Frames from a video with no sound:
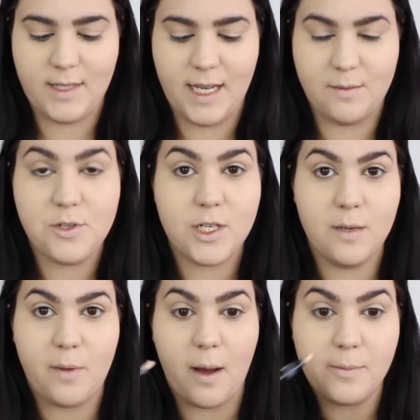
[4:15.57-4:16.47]
And I'm just
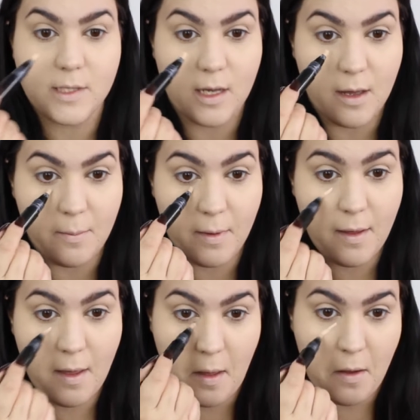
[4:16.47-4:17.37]
going to pop some
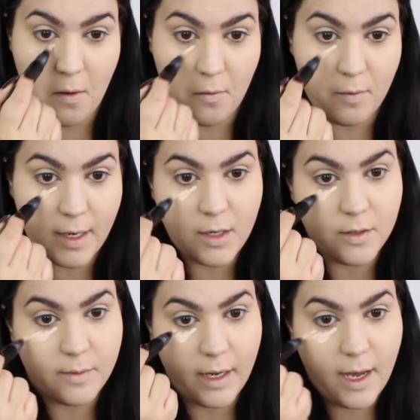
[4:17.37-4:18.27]
right
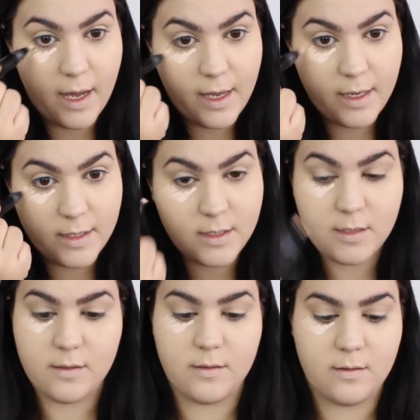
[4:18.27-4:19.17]
under my eyes.